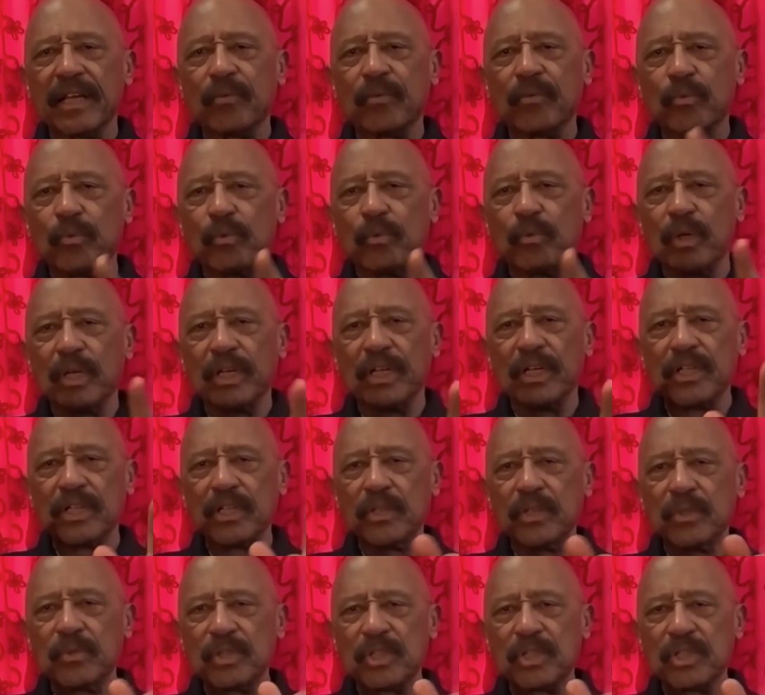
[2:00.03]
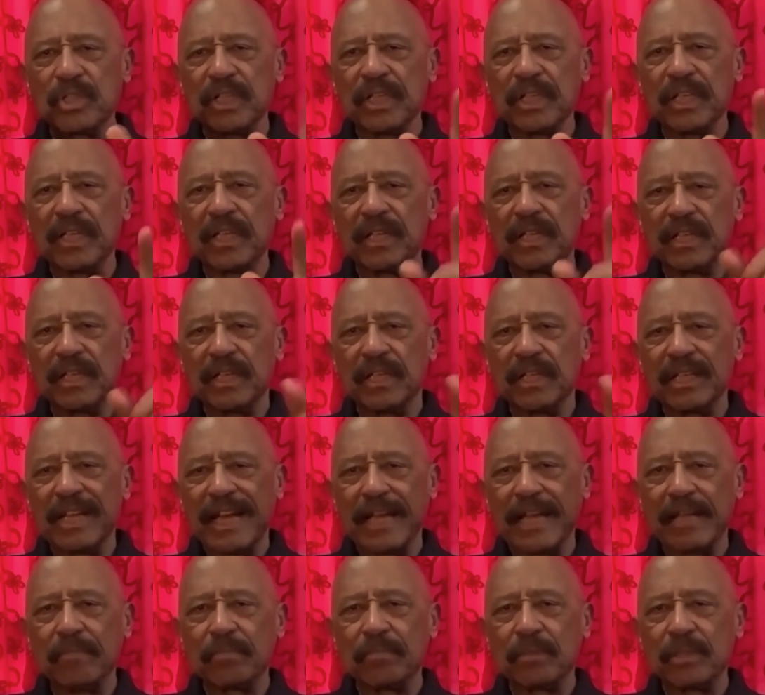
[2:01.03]
that what you see, the
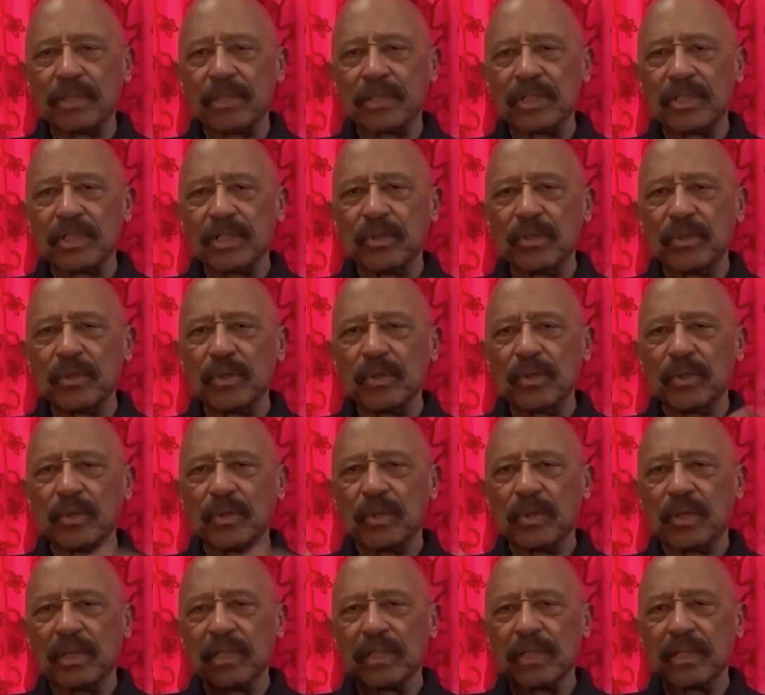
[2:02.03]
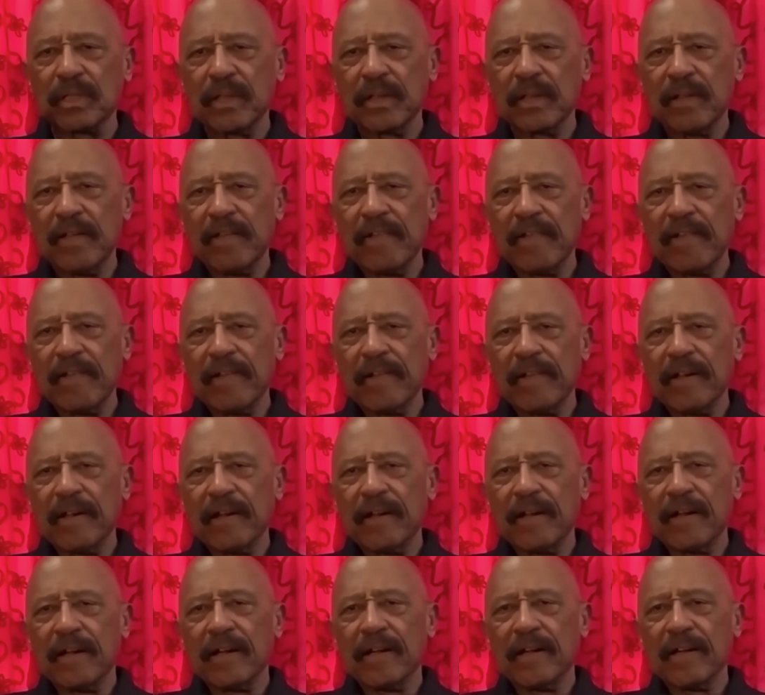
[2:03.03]
indictments in New York,
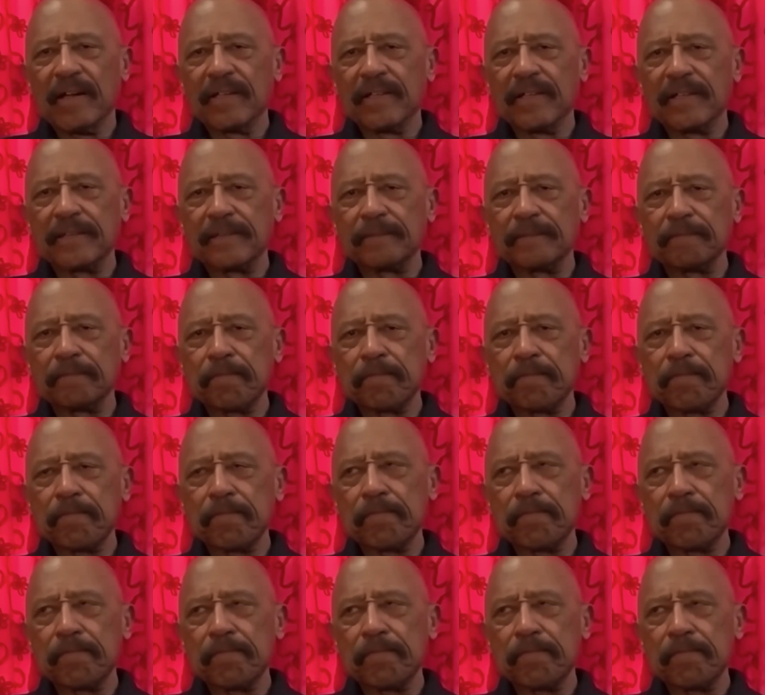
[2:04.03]
Florida,